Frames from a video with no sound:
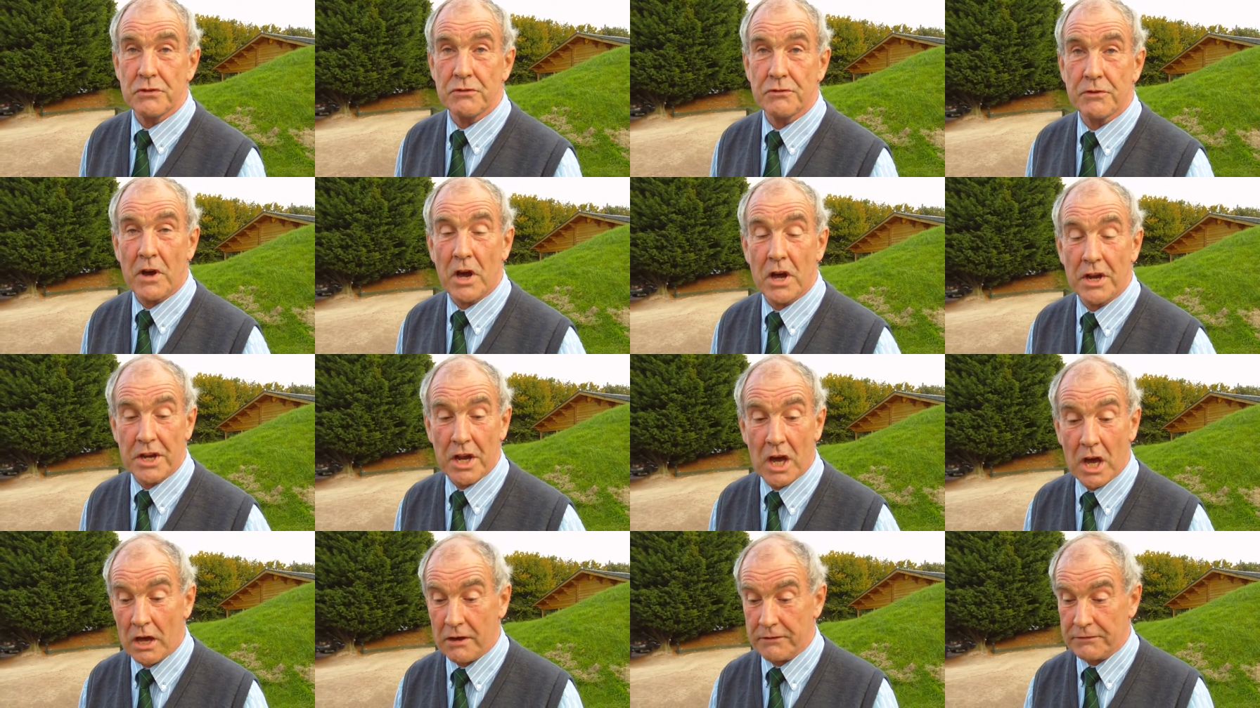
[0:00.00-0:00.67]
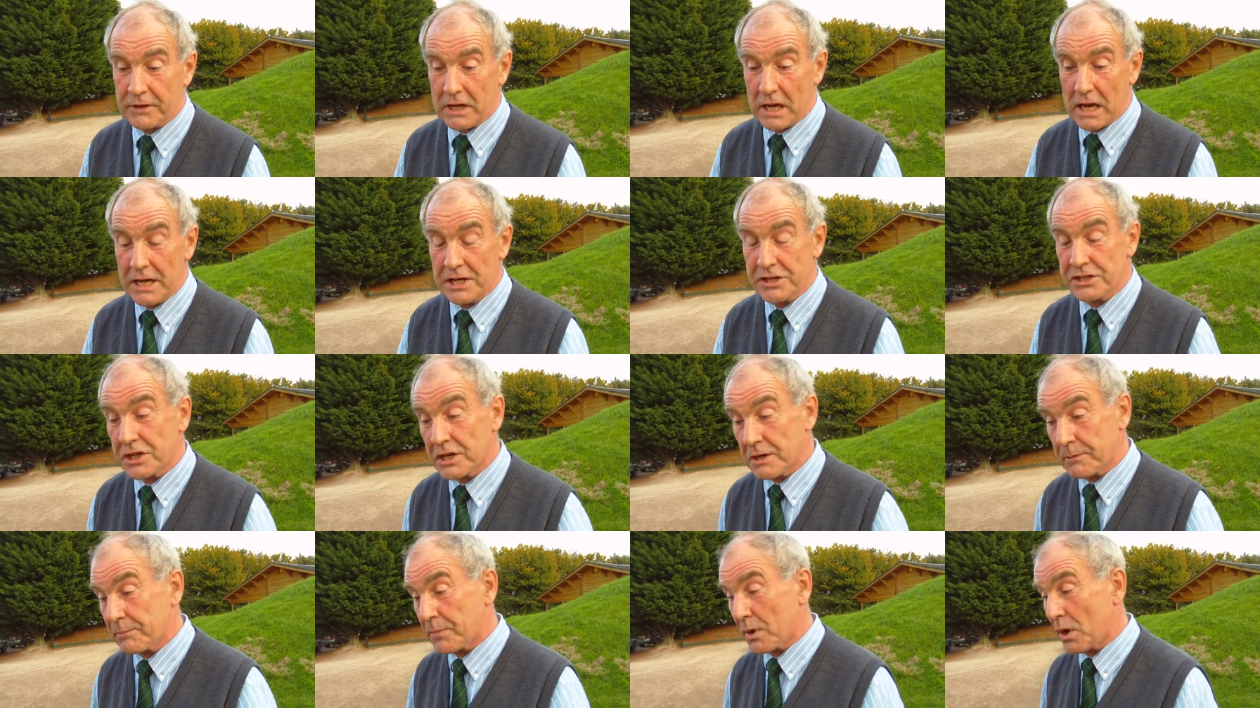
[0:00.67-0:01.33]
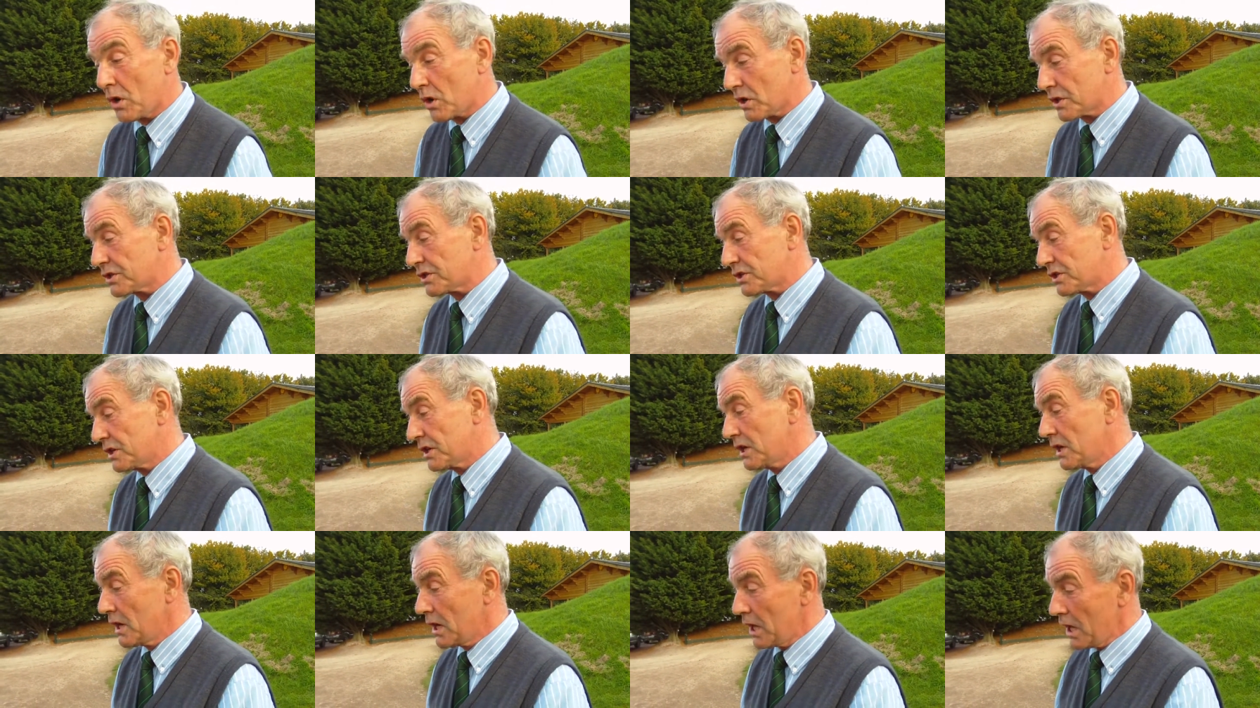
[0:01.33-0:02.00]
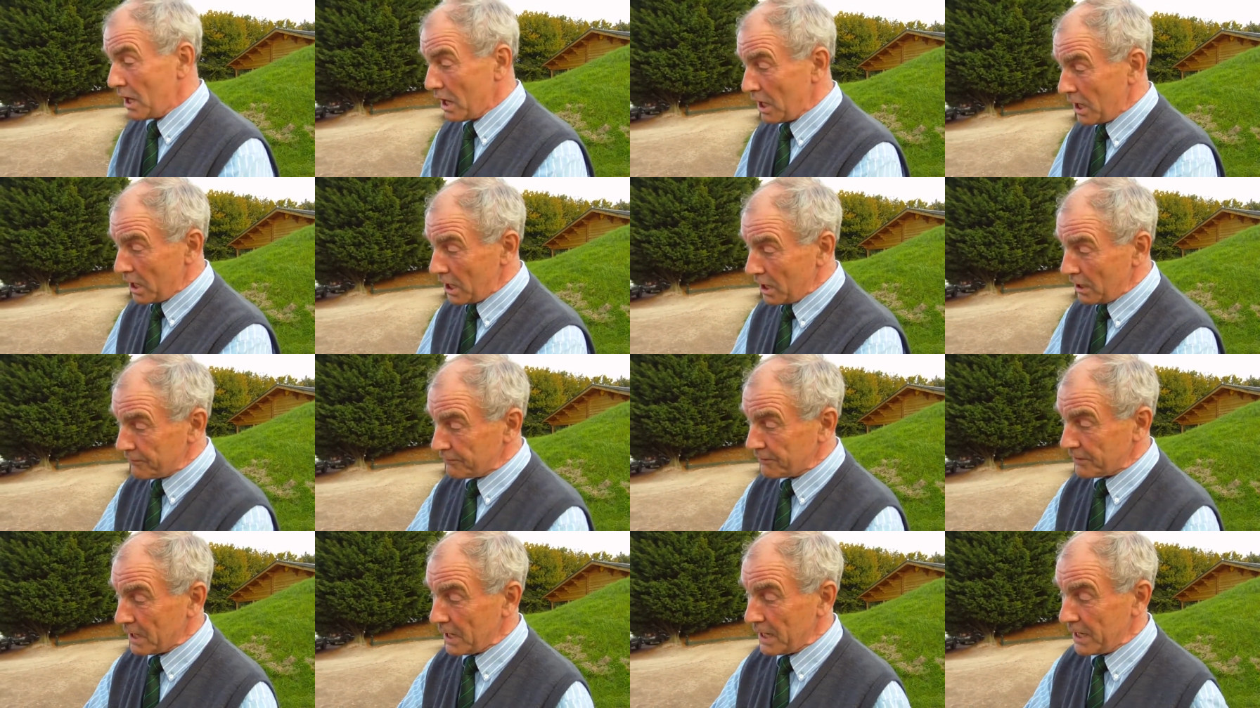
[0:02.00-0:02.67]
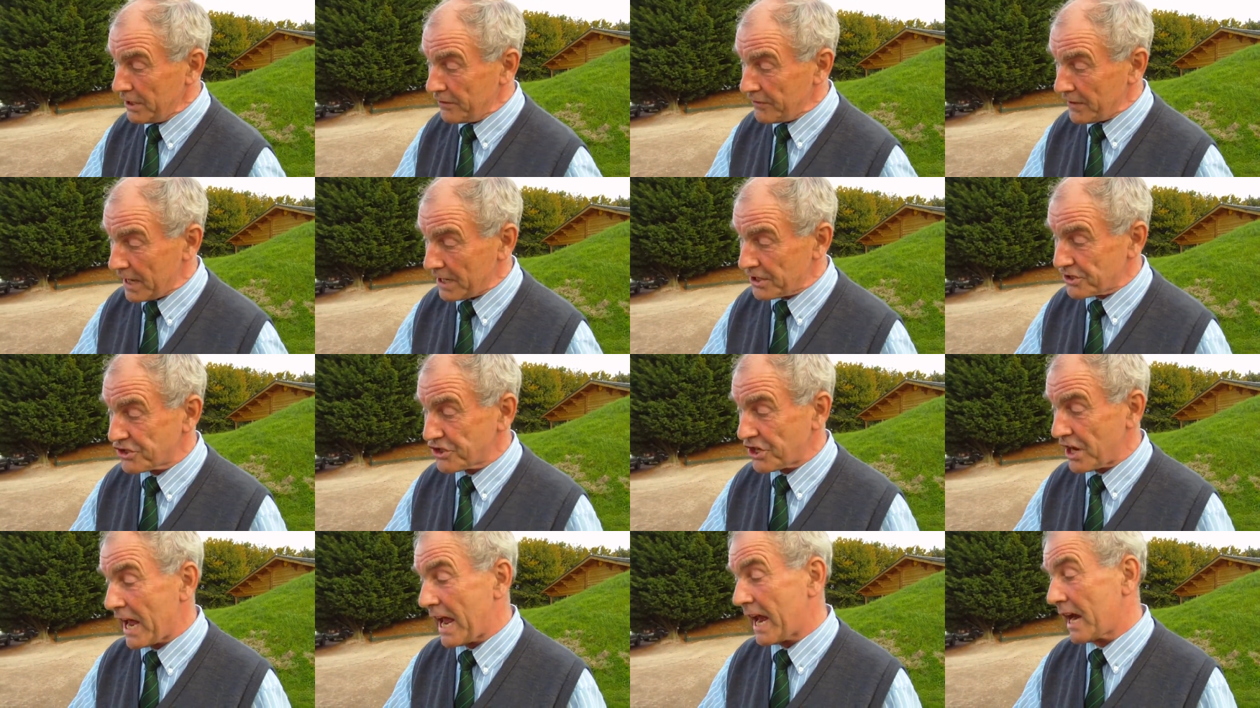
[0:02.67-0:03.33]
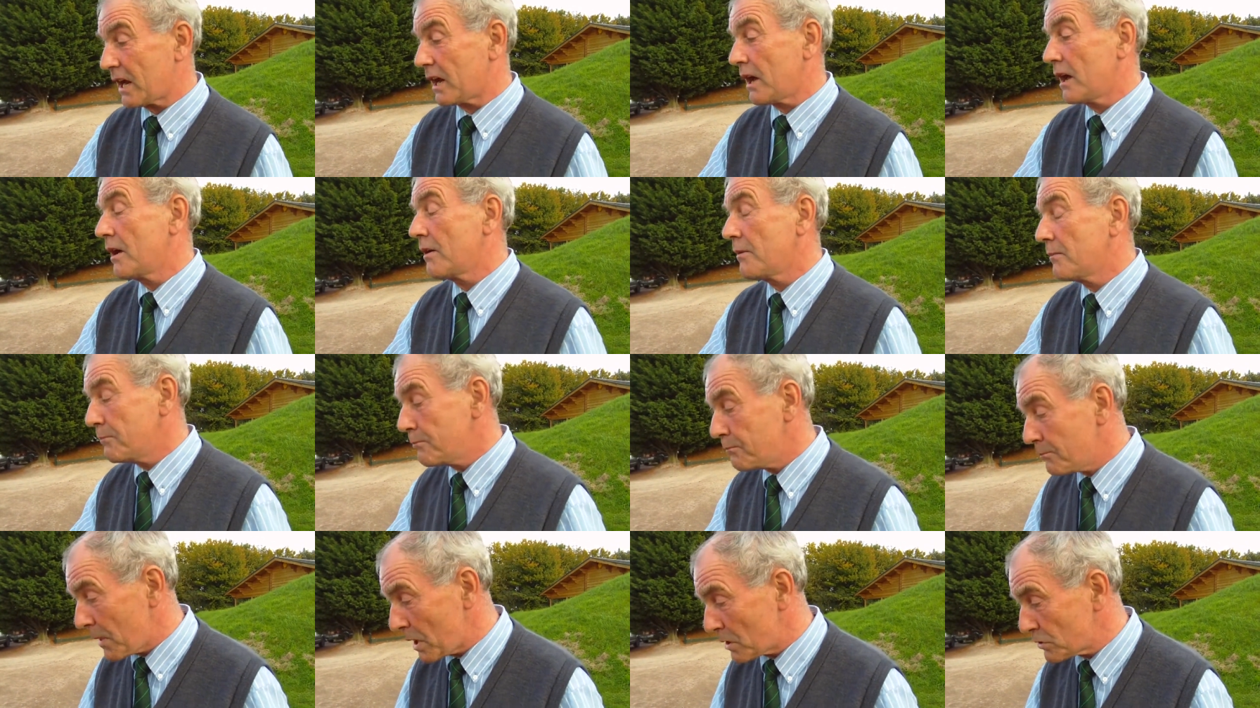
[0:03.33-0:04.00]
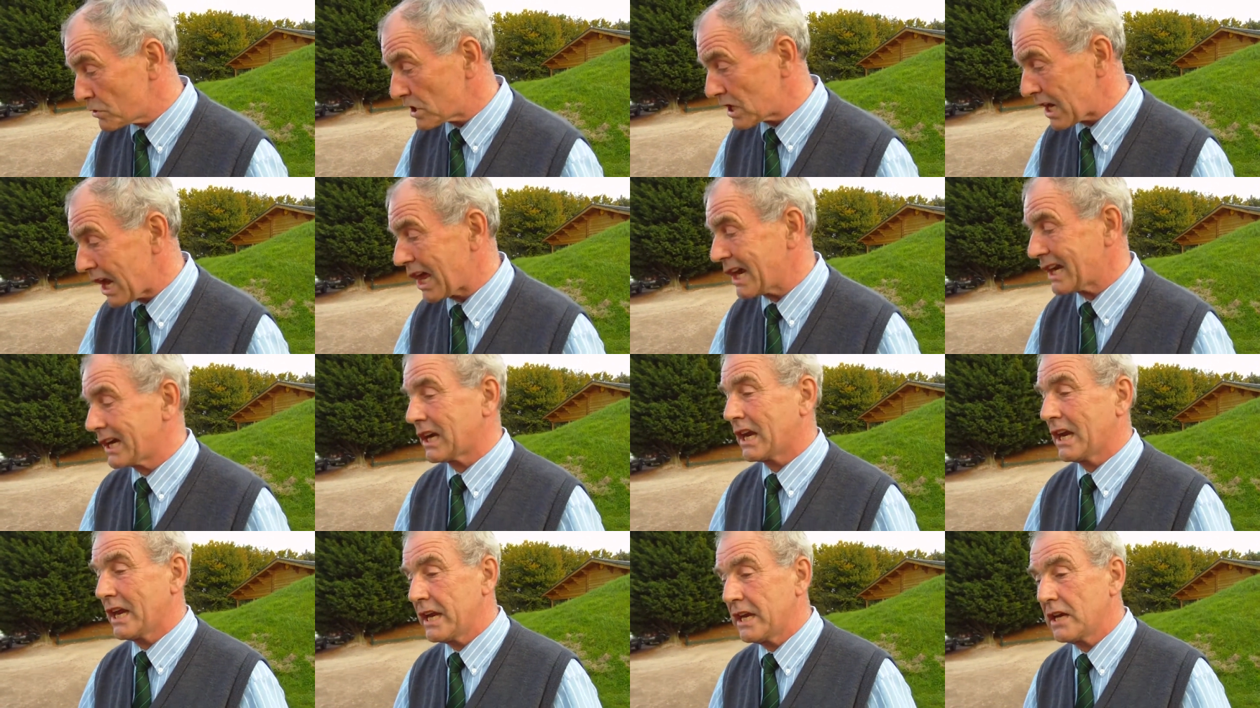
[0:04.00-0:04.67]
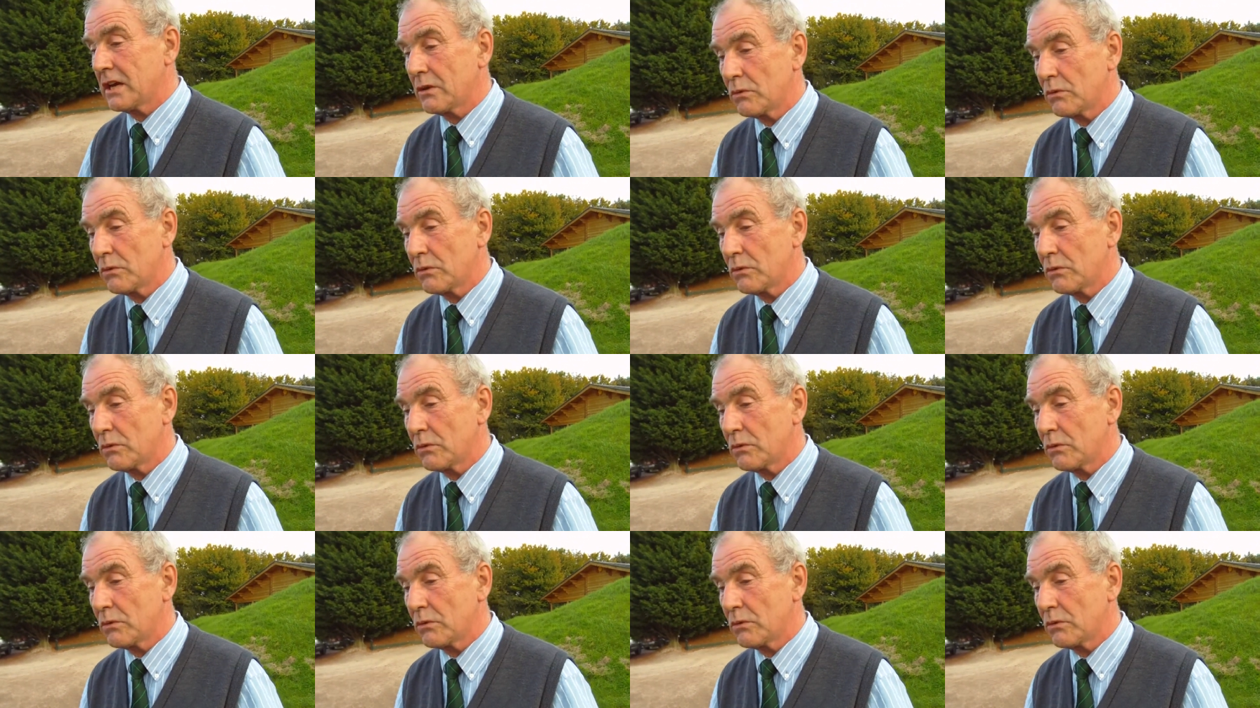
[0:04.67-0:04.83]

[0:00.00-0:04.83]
you find half clays in a box, a half clay in that stack, most likely